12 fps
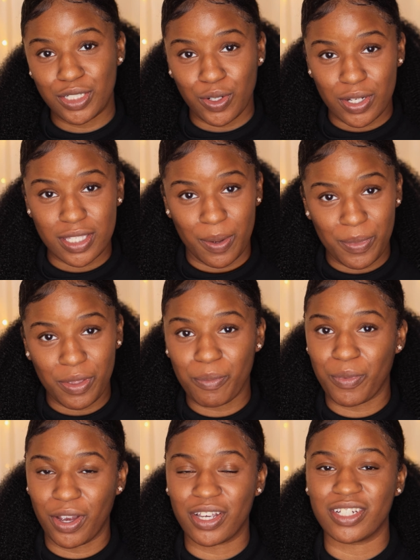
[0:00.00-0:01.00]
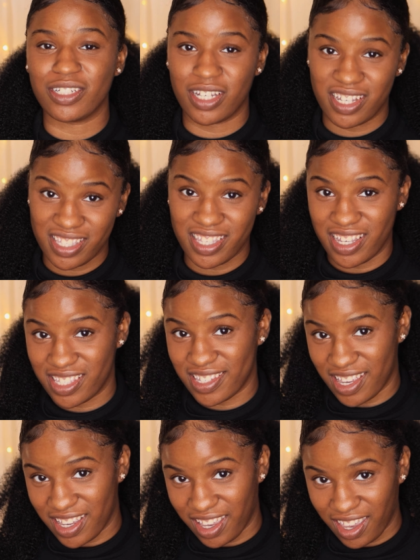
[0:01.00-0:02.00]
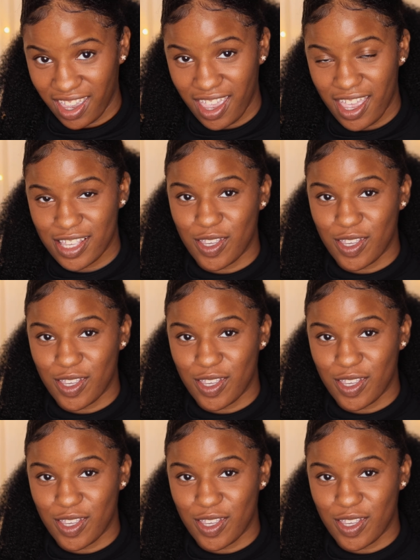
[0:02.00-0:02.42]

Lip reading: sure some of them work just as good.